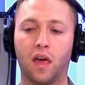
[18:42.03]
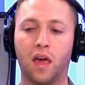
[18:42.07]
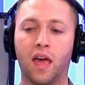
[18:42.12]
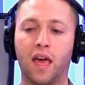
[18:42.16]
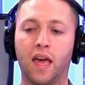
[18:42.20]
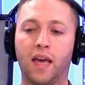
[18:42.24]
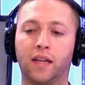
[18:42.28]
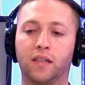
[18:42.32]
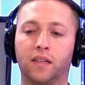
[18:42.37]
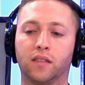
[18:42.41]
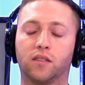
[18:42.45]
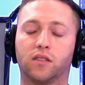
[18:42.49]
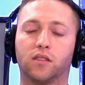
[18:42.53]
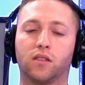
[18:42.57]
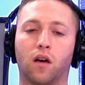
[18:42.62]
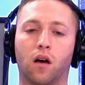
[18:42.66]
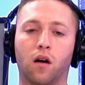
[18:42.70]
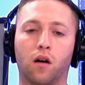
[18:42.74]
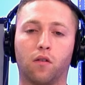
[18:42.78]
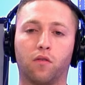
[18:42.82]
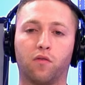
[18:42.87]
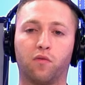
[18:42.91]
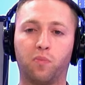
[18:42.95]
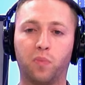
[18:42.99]
hints
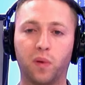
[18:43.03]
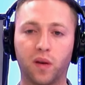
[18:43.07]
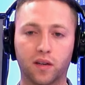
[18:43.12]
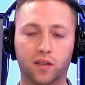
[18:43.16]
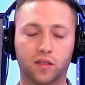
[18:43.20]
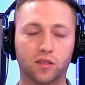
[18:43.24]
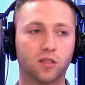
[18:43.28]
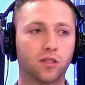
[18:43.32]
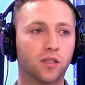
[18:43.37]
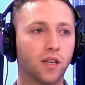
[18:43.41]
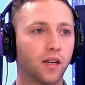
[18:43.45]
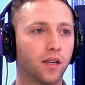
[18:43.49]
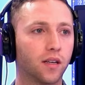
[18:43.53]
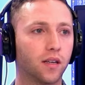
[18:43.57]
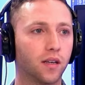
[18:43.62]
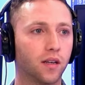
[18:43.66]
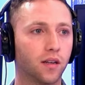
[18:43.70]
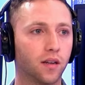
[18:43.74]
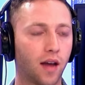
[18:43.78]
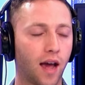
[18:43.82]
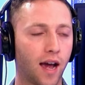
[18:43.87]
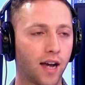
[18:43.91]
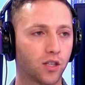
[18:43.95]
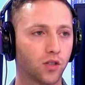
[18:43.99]
of big city in
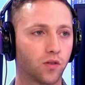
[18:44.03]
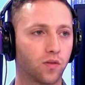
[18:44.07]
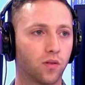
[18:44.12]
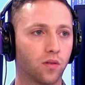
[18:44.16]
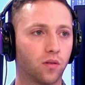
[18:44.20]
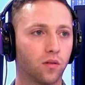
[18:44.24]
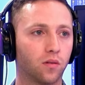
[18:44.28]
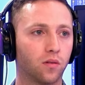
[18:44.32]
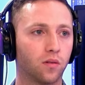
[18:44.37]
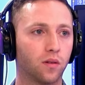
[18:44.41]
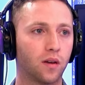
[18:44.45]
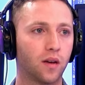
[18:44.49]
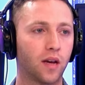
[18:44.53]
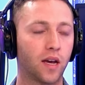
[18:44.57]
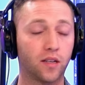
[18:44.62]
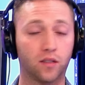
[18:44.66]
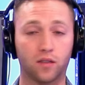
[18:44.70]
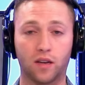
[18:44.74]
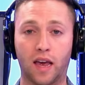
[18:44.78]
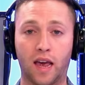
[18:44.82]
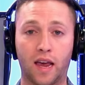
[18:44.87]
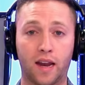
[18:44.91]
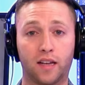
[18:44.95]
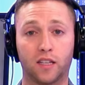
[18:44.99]
Nashville,
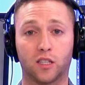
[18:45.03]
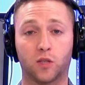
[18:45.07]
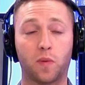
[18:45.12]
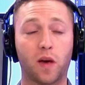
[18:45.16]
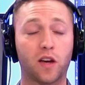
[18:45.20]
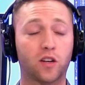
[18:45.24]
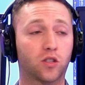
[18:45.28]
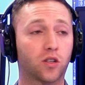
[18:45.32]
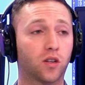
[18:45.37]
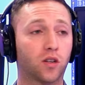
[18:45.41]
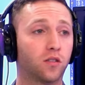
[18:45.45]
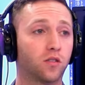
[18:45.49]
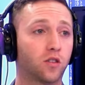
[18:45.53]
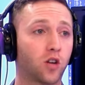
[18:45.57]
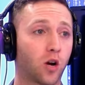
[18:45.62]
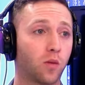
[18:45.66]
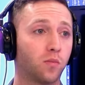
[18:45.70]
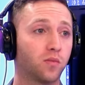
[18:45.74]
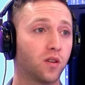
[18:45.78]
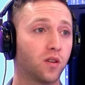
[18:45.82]
and especially in terms